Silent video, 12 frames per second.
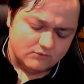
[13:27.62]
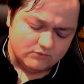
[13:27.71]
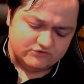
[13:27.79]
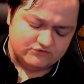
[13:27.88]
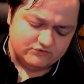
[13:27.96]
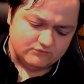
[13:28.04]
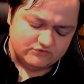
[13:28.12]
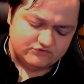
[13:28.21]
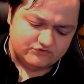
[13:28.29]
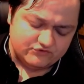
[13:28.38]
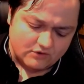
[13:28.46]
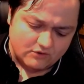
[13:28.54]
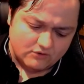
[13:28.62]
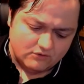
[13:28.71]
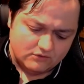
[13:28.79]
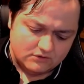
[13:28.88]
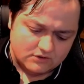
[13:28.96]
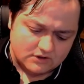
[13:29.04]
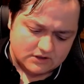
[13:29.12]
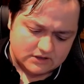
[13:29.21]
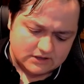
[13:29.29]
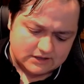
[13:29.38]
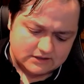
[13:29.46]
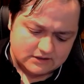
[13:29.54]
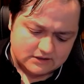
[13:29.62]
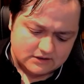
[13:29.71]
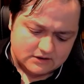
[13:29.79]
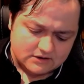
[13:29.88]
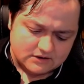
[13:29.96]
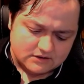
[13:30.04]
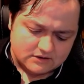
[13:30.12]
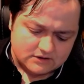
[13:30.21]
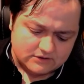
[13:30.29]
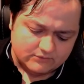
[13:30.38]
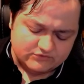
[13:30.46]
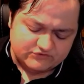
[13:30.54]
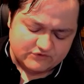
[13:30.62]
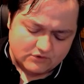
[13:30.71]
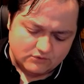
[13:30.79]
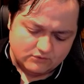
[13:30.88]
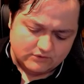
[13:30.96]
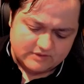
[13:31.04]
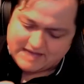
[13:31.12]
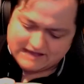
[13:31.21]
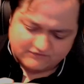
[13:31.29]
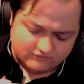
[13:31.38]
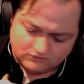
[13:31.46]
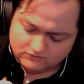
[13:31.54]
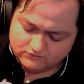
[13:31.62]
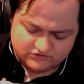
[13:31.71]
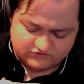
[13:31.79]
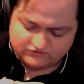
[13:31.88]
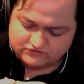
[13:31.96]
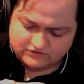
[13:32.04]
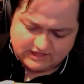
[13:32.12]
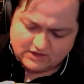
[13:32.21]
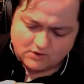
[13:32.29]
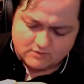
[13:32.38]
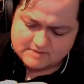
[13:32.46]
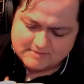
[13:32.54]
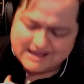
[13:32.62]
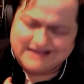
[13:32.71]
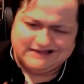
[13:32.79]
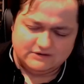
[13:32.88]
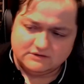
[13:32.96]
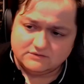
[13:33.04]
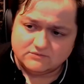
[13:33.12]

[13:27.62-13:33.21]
was so impactful, just like on my mind,